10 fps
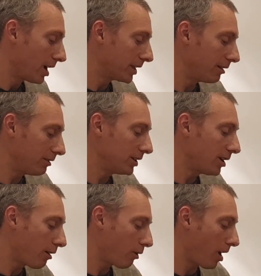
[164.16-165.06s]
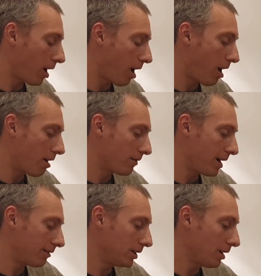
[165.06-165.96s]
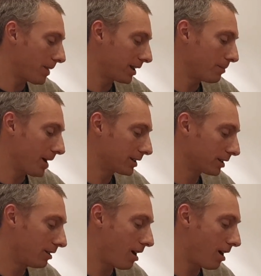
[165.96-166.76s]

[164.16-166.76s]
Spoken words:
there is no mathematical